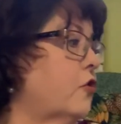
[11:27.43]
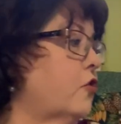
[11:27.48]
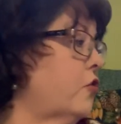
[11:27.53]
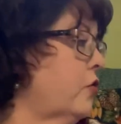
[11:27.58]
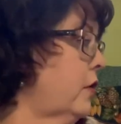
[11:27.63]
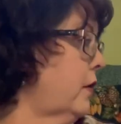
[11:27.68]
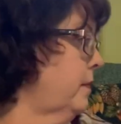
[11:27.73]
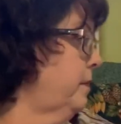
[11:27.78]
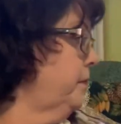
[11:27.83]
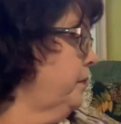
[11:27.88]

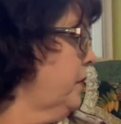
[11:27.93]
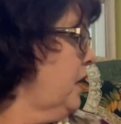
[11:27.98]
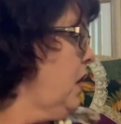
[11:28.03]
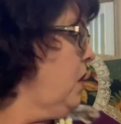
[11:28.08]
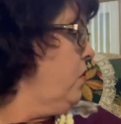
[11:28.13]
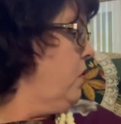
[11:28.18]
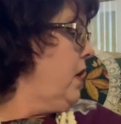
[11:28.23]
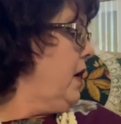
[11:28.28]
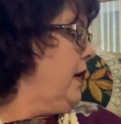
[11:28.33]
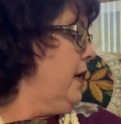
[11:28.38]
Tree.
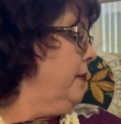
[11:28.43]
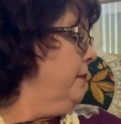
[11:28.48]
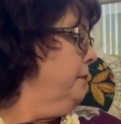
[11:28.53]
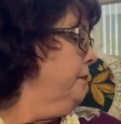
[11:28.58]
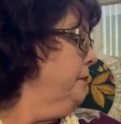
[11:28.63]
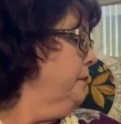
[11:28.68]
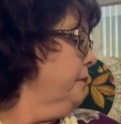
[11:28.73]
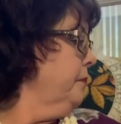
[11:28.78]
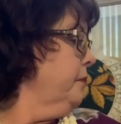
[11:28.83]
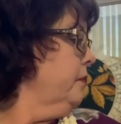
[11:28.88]
Okay.
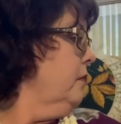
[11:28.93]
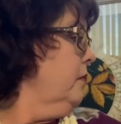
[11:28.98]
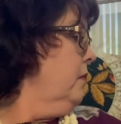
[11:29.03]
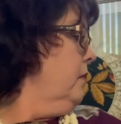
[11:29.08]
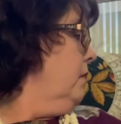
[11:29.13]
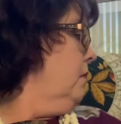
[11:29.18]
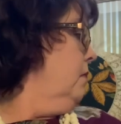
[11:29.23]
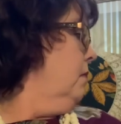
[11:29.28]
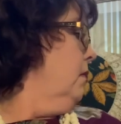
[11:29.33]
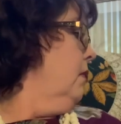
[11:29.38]

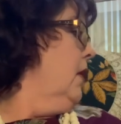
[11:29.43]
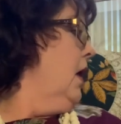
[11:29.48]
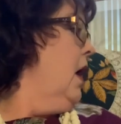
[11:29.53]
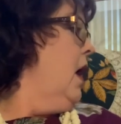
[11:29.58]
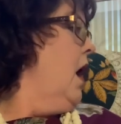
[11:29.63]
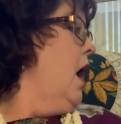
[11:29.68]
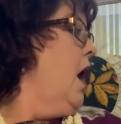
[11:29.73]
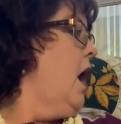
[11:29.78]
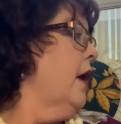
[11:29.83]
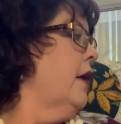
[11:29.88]

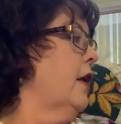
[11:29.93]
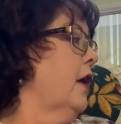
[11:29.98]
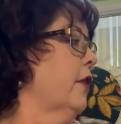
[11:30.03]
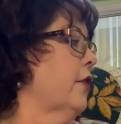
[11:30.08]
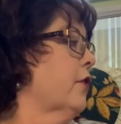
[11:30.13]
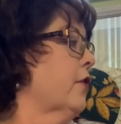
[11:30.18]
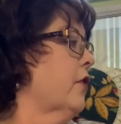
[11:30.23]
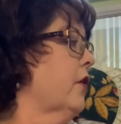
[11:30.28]
Another